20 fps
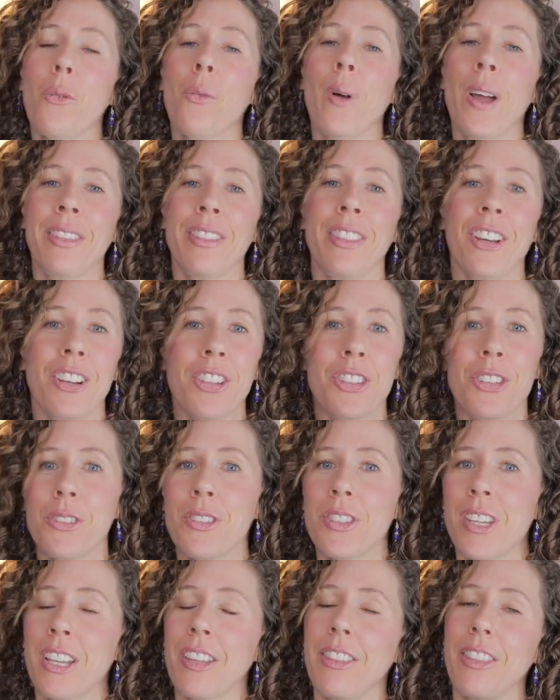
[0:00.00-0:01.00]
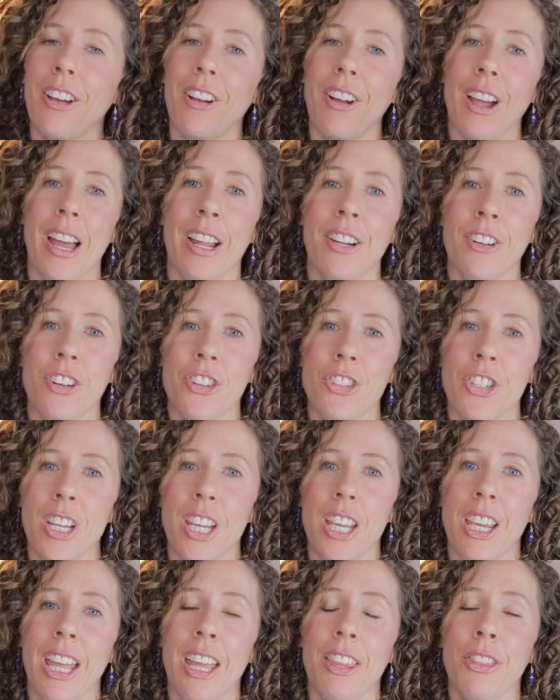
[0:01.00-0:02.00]
when they're using their
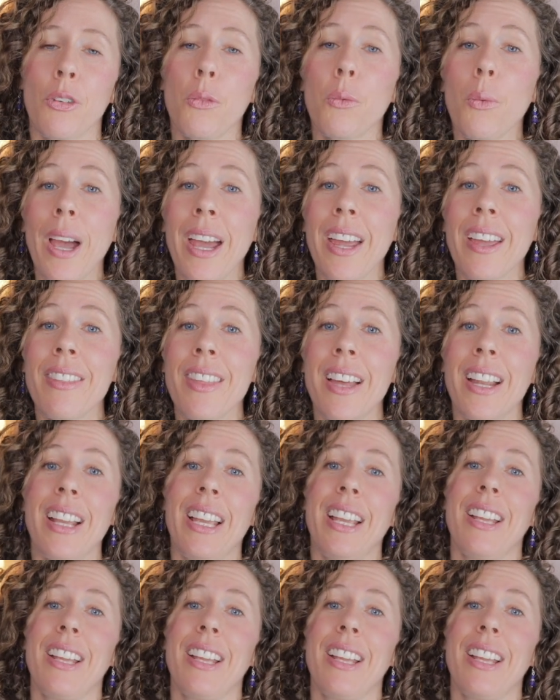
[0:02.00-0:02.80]
energy in the way that